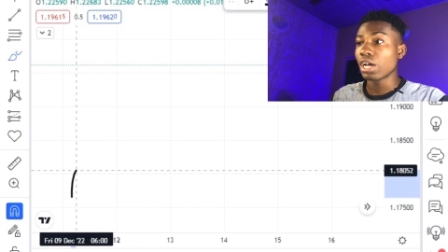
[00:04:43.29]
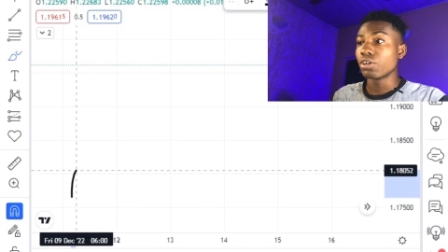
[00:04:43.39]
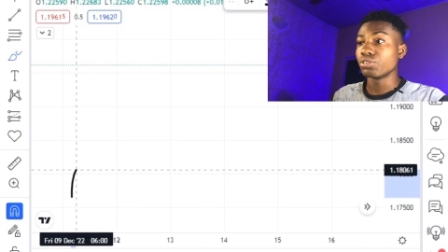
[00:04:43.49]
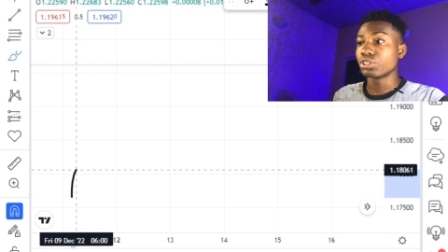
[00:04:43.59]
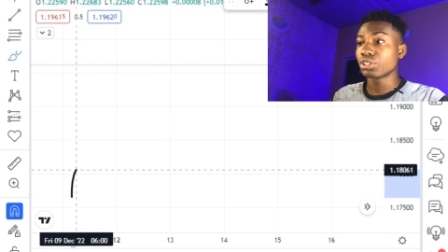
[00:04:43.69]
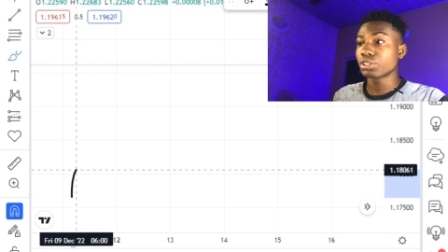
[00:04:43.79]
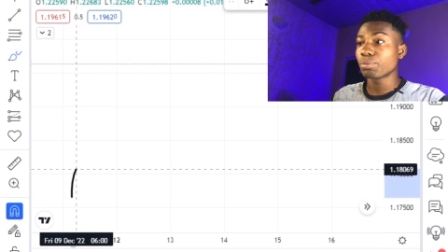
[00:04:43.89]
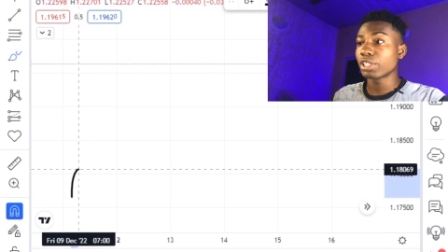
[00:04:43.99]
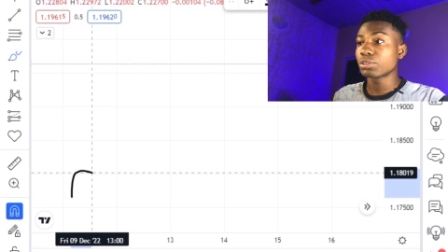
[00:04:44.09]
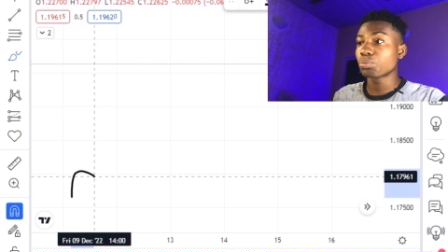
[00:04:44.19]

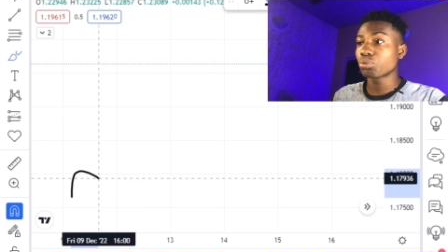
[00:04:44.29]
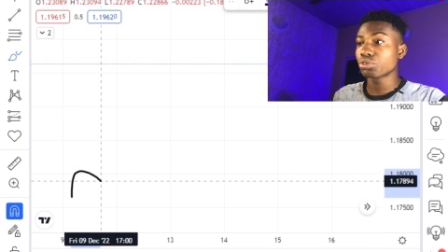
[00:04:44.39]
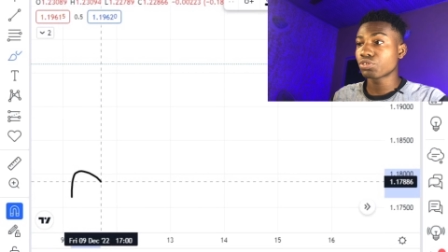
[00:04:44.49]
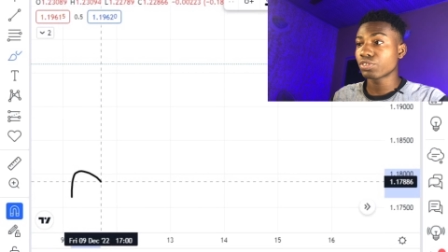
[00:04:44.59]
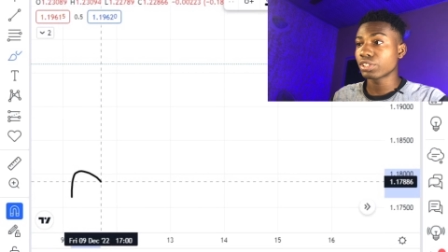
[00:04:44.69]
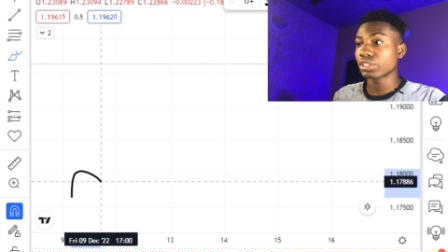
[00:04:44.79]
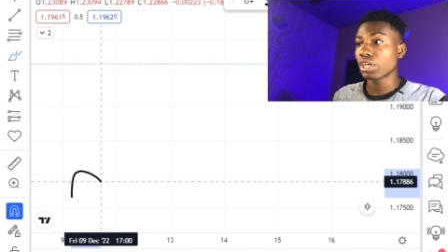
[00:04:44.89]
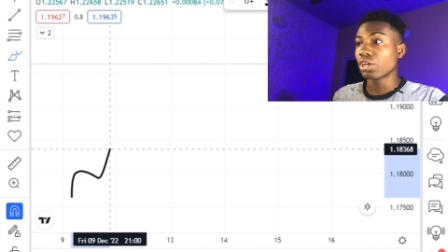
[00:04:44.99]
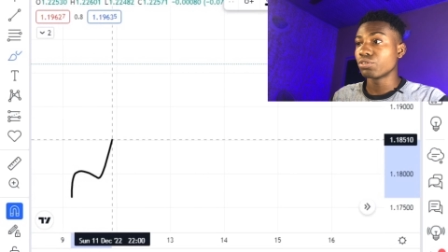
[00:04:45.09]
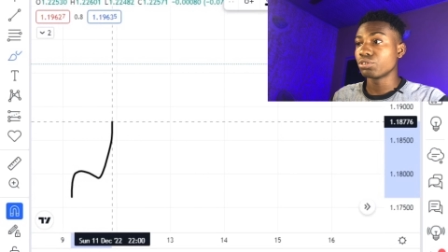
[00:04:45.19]
retracement, push phase,
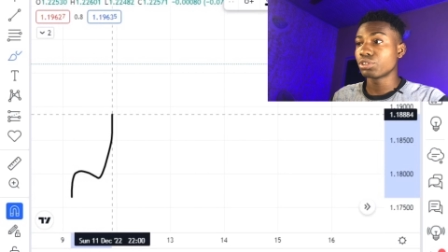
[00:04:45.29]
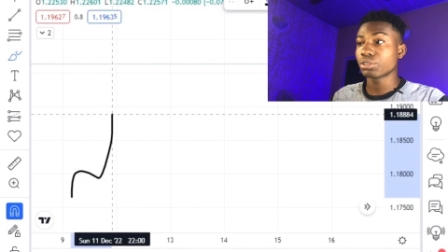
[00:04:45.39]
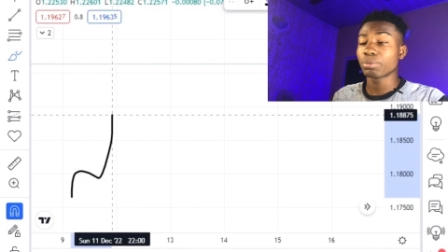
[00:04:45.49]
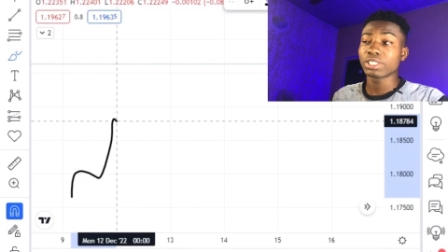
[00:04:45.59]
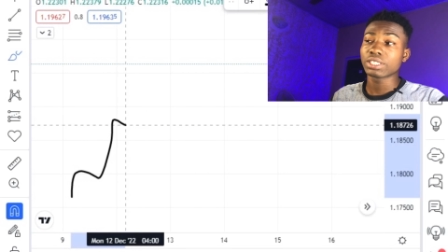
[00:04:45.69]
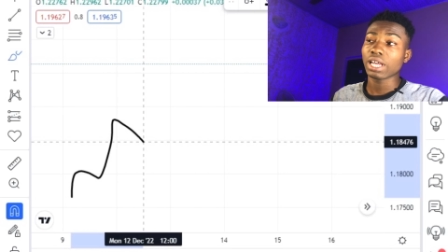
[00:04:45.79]
retracement,